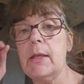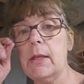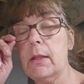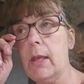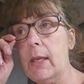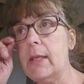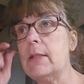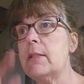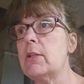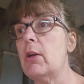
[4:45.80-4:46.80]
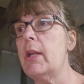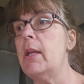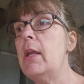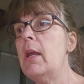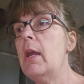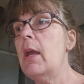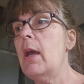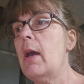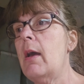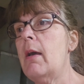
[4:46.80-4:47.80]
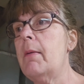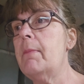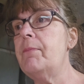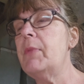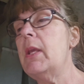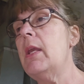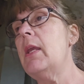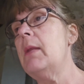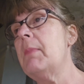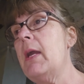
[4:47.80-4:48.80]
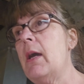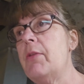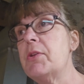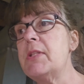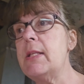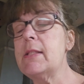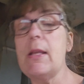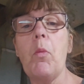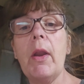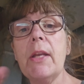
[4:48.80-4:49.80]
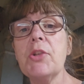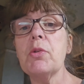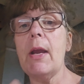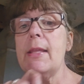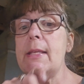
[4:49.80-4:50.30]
can get started in my other seeds, because I wanted to try